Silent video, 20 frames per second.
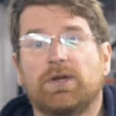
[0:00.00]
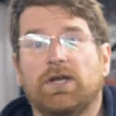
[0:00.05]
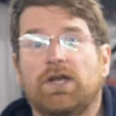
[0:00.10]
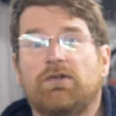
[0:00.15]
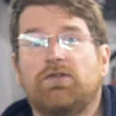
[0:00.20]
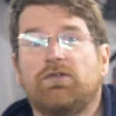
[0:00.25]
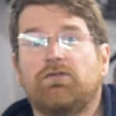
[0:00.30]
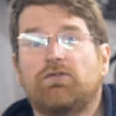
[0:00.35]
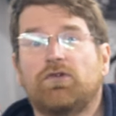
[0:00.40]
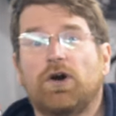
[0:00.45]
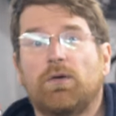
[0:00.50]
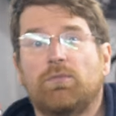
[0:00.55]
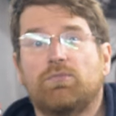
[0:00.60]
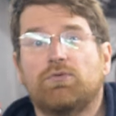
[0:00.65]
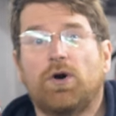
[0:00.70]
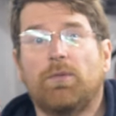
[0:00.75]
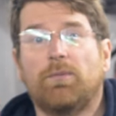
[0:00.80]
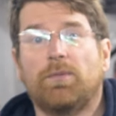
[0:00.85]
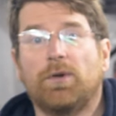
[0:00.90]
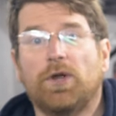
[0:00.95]
If you've got a
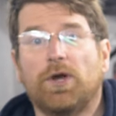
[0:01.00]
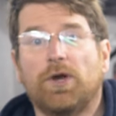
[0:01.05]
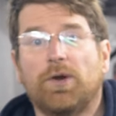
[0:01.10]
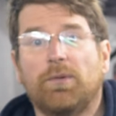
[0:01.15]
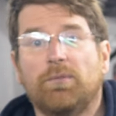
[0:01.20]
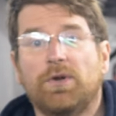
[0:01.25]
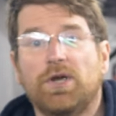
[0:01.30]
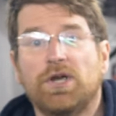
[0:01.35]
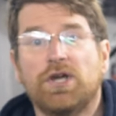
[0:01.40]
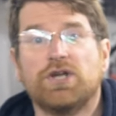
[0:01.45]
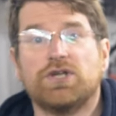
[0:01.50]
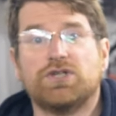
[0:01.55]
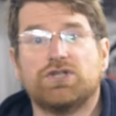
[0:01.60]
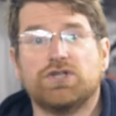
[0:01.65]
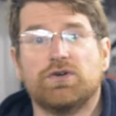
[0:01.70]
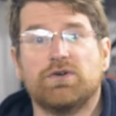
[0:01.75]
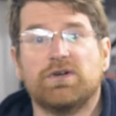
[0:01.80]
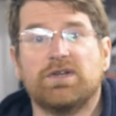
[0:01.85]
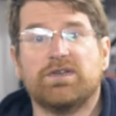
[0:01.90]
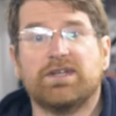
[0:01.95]
problem
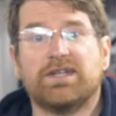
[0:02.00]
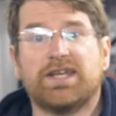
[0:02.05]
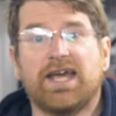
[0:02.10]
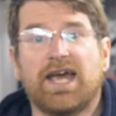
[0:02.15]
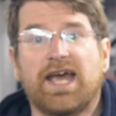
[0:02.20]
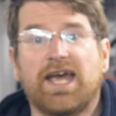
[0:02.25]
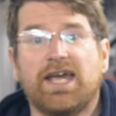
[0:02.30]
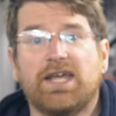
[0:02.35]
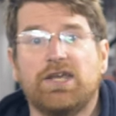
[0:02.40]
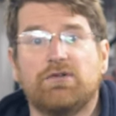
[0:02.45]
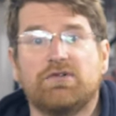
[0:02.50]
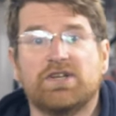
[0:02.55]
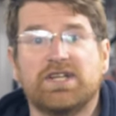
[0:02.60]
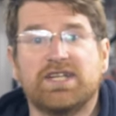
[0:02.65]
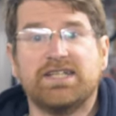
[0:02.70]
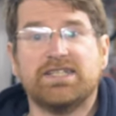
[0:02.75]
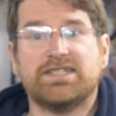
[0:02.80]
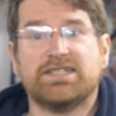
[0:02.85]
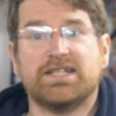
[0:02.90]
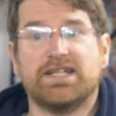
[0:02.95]
during the day, you could
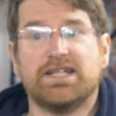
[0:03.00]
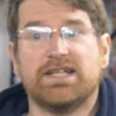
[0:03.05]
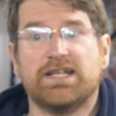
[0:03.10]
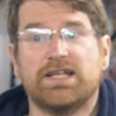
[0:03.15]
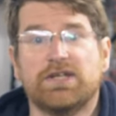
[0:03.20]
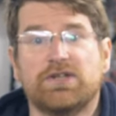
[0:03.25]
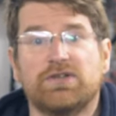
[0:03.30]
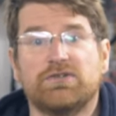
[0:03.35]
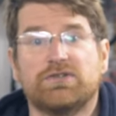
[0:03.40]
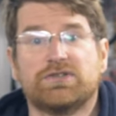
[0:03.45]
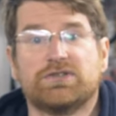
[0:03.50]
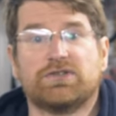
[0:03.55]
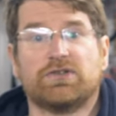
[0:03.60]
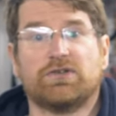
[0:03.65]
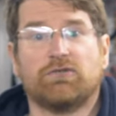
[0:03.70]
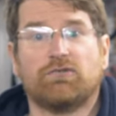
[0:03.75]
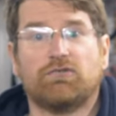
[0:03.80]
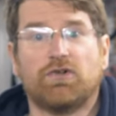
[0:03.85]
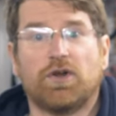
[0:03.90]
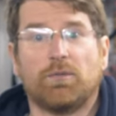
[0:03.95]
easily lose
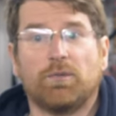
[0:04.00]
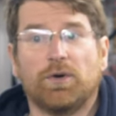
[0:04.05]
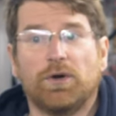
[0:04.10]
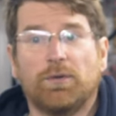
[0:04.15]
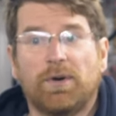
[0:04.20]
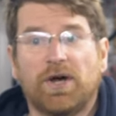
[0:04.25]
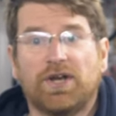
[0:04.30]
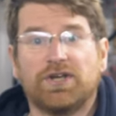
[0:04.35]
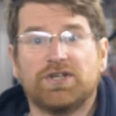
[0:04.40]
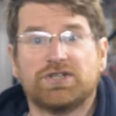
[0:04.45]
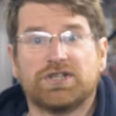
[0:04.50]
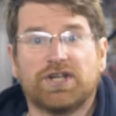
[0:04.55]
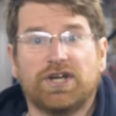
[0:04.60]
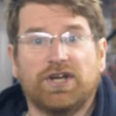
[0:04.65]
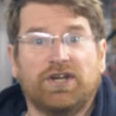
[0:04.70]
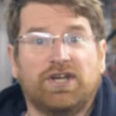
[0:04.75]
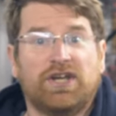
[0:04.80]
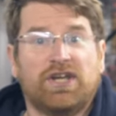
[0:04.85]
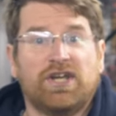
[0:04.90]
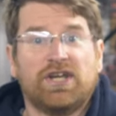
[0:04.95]
front wheel
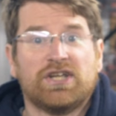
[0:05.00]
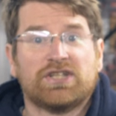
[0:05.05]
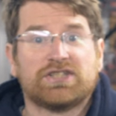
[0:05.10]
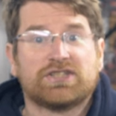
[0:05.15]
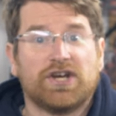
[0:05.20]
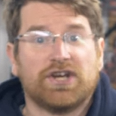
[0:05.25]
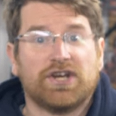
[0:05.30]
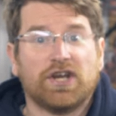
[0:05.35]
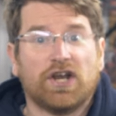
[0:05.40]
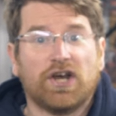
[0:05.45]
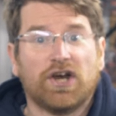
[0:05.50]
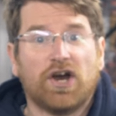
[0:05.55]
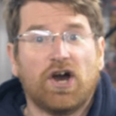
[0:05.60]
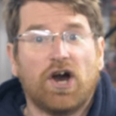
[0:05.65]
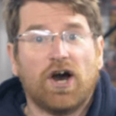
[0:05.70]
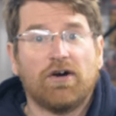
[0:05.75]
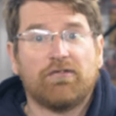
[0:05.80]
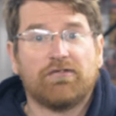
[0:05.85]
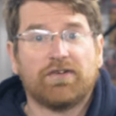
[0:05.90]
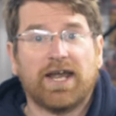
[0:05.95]
puncture. It's kind of like
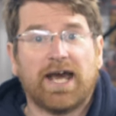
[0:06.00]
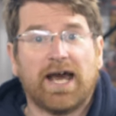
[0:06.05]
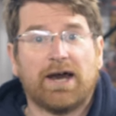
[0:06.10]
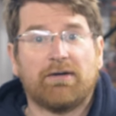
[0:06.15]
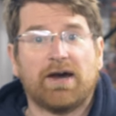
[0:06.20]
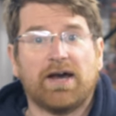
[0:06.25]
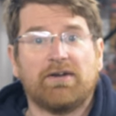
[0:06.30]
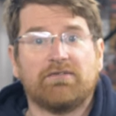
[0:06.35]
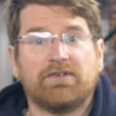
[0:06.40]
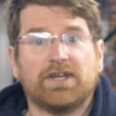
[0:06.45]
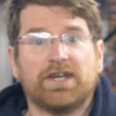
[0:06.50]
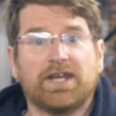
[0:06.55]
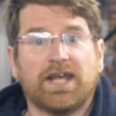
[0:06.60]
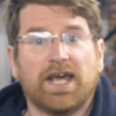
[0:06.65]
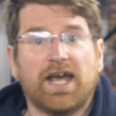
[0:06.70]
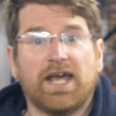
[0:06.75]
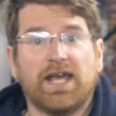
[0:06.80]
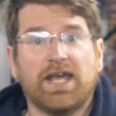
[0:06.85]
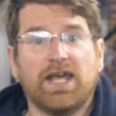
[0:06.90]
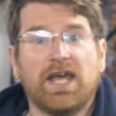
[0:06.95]
half an hour out of your
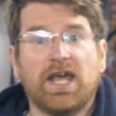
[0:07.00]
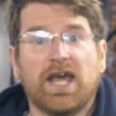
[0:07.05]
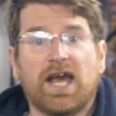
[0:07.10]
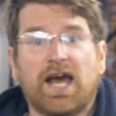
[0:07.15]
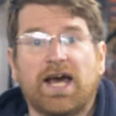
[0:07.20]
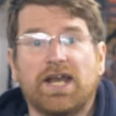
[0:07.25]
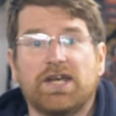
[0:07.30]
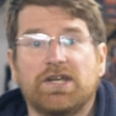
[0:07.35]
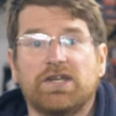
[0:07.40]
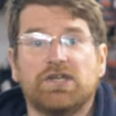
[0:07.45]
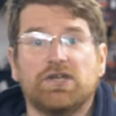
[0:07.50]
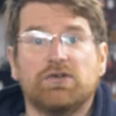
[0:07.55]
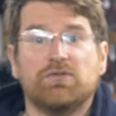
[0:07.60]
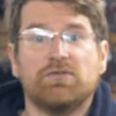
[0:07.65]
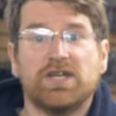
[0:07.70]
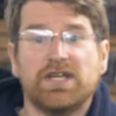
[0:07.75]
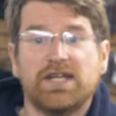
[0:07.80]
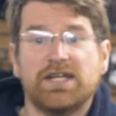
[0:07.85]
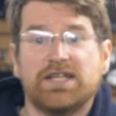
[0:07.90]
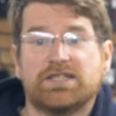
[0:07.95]
day, and you
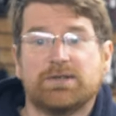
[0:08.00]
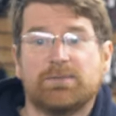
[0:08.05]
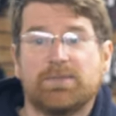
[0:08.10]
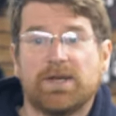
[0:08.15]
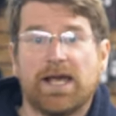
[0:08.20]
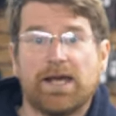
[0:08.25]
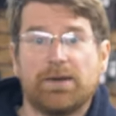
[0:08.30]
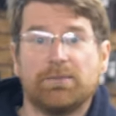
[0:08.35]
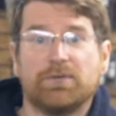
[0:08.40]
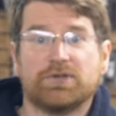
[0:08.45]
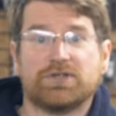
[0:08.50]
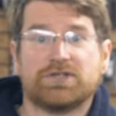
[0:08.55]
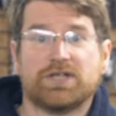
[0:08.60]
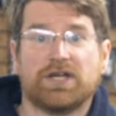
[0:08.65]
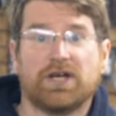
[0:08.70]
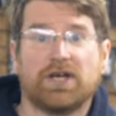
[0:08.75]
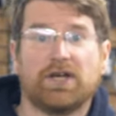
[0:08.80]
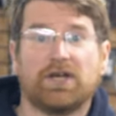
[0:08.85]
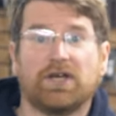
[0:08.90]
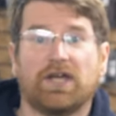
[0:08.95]
need to be able
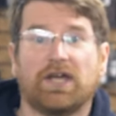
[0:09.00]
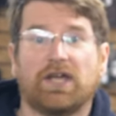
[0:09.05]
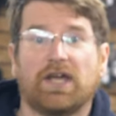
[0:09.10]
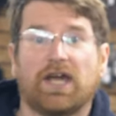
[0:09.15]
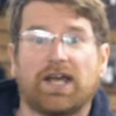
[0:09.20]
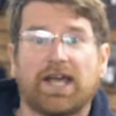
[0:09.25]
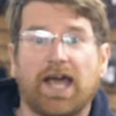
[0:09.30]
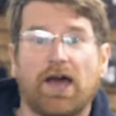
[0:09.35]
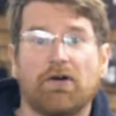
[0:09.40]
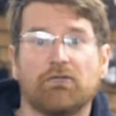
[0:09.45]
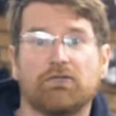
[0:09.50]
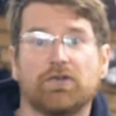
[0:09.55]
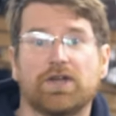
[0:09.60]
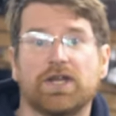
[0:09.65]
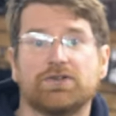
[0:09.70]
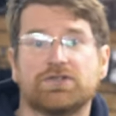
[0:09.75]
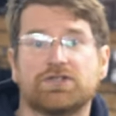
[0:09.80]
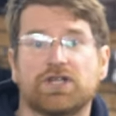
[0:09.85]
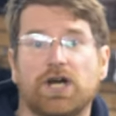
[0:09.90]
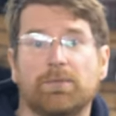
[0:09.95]
to account for
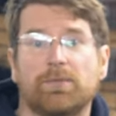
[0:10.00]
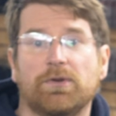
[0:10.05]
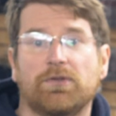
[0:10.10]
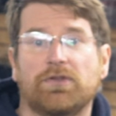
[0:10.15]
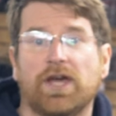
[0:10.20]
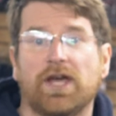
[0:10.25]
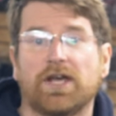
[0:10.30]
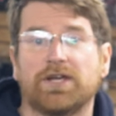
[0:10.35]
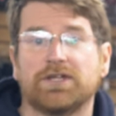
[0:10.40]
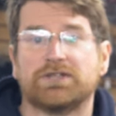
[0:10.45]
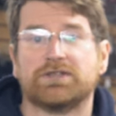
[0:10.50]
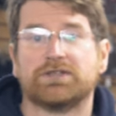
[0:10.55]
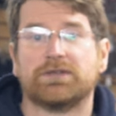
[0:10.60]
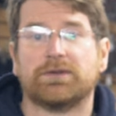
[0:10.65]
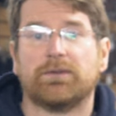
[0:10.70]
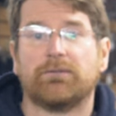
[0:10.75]
those type of things.